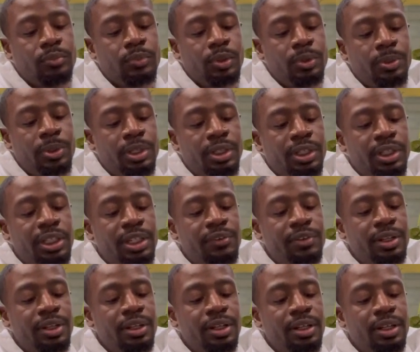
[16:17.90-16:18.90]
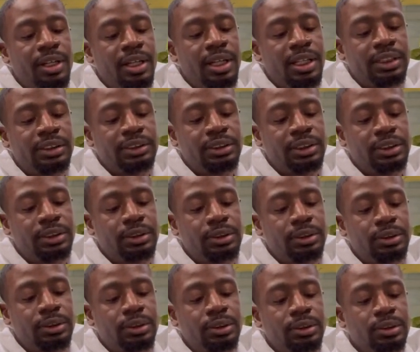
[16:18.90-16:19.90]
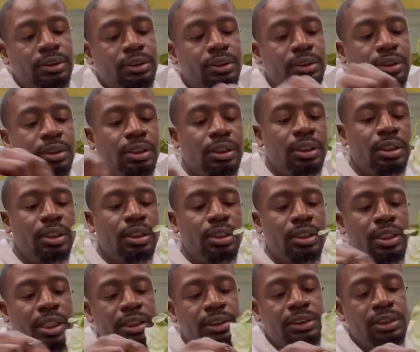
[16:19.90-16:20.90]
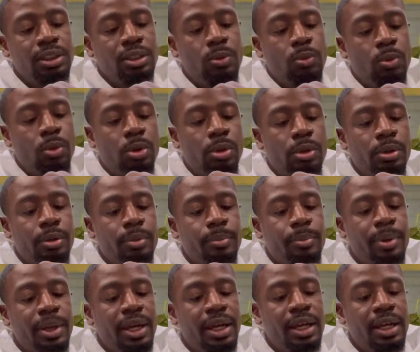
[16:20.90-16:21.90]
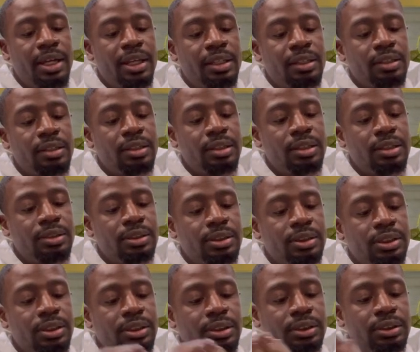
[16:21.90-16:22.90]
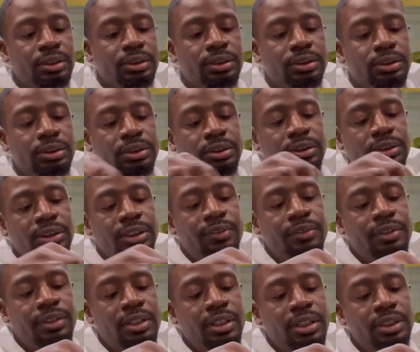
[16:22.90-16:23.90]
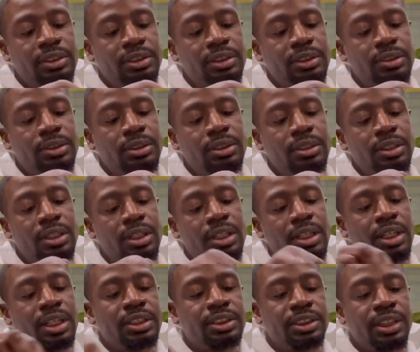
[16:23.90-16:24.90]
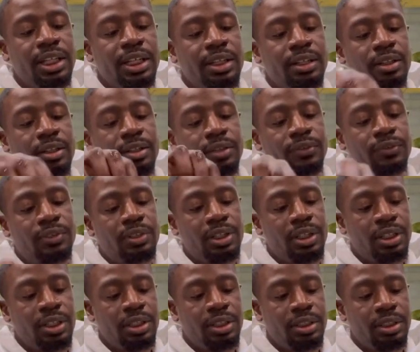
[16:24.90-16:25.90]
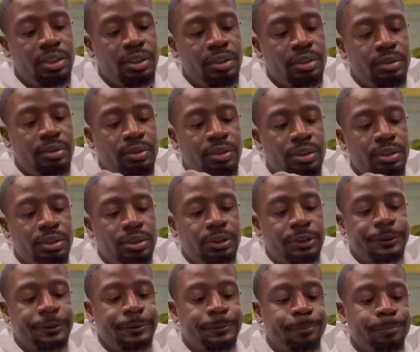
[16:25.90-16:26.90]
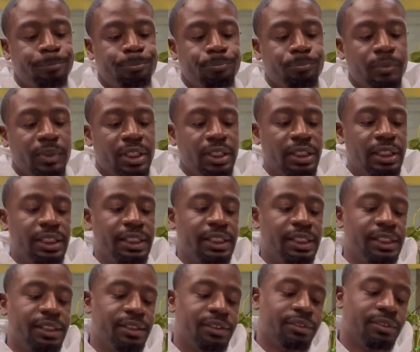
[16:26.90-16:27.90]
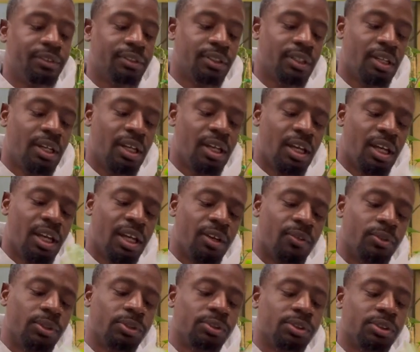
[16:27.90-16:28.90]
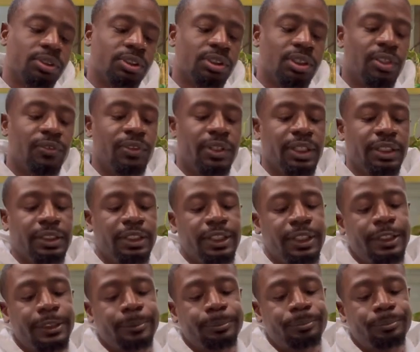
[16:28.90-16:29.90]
We're giving it a nice little warm bath, you know what I'm saying? Give it a nice little, taking off dead leaves and roots and stuff like that.